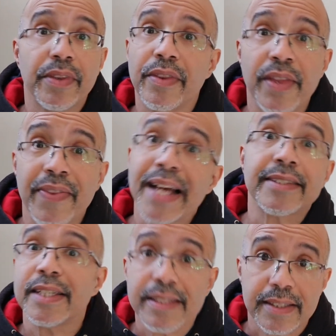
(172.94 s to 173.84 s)
Then
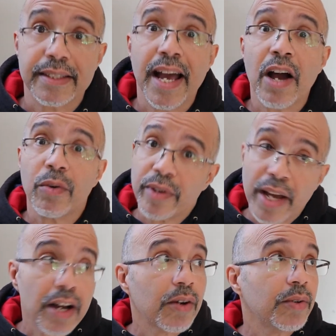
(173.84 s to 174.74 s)
that's easy.
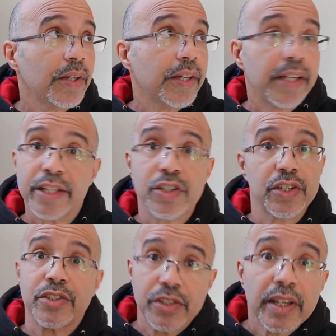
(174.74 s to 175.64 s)
Now it's
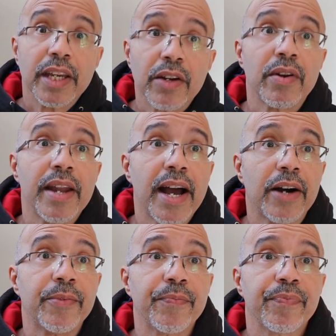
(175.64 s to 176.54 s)
just the here and
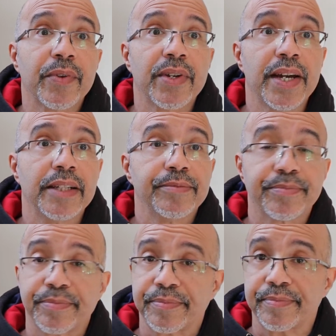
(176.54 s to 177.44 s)
now, okay?
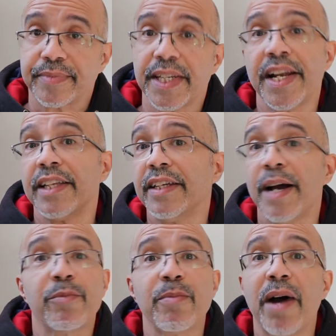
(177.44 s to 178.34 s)
And
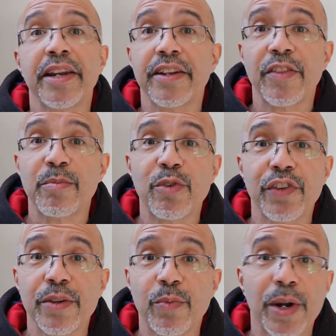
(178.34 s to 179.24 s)
I'm reminded of the
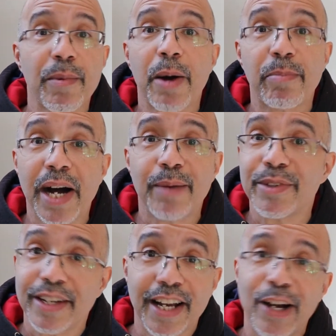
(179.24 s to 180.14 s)
movie What About Bob?
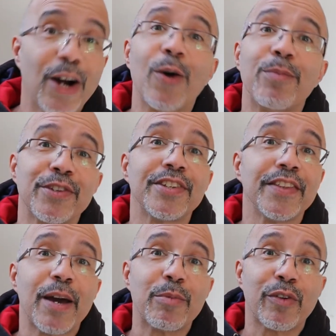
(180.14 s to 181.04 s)
I hope you've seen
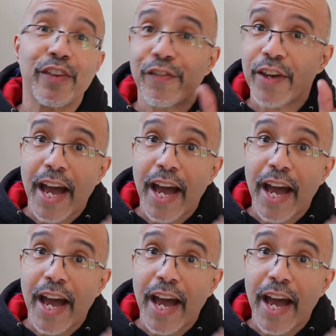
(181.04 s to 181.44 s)
that movie. If you